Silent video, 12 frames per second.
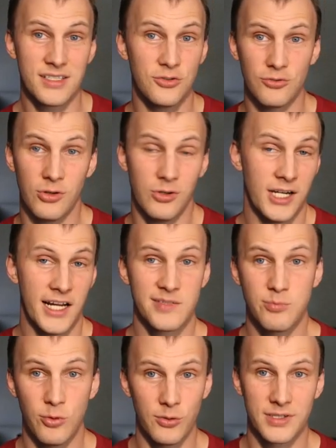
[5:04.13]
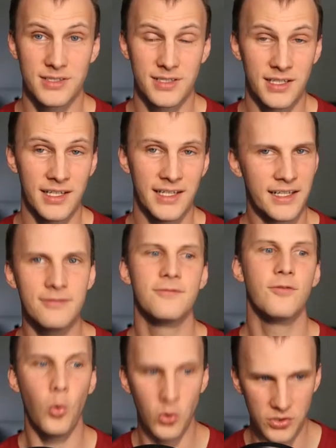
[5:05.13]
controller has ports uh, in
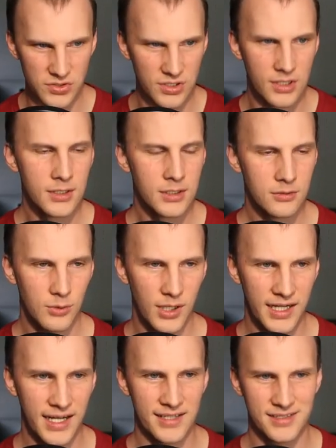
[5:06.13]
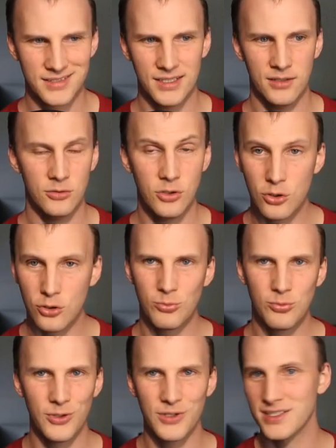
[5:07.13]
fours, right, as to local
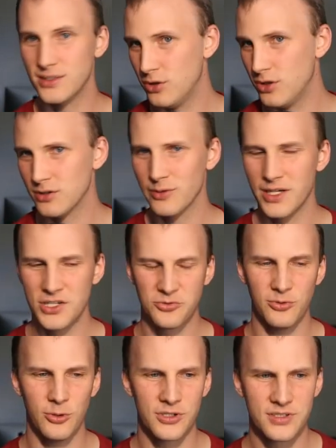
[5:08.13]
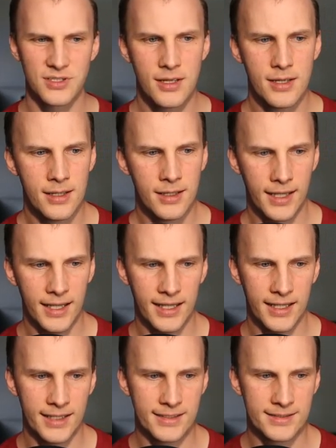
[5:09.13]
ports and long range ports.
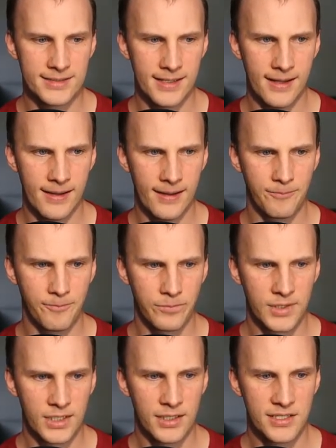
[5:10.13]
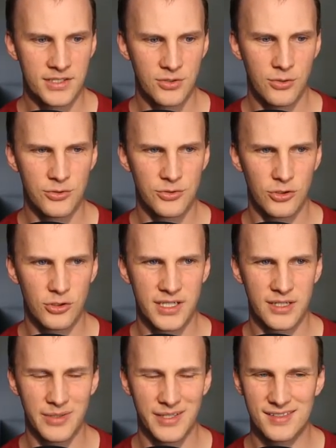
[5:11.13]
And, um, and so those are all
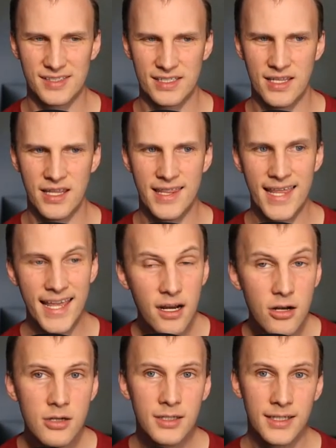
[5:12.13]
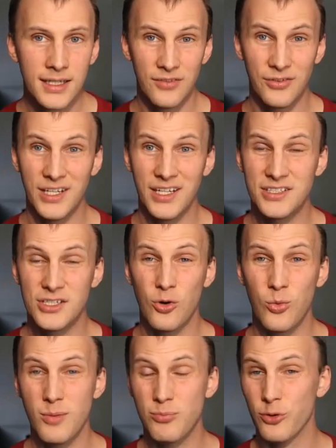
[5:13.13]
going to be seen there. If you need to know
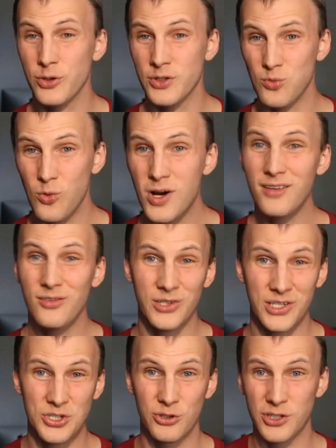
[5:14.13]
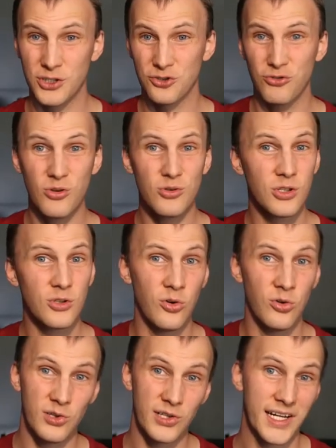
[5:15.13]
what port is what, look at your controller
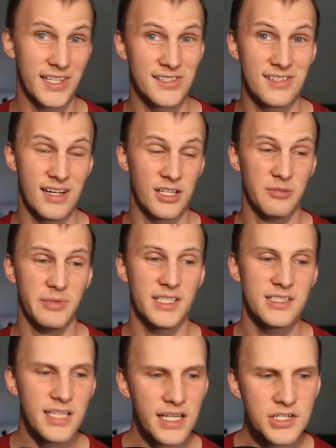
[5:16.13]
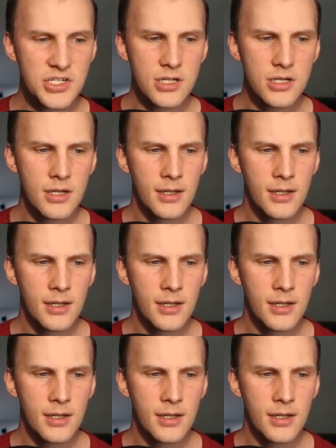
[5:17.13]
or look at its documentation.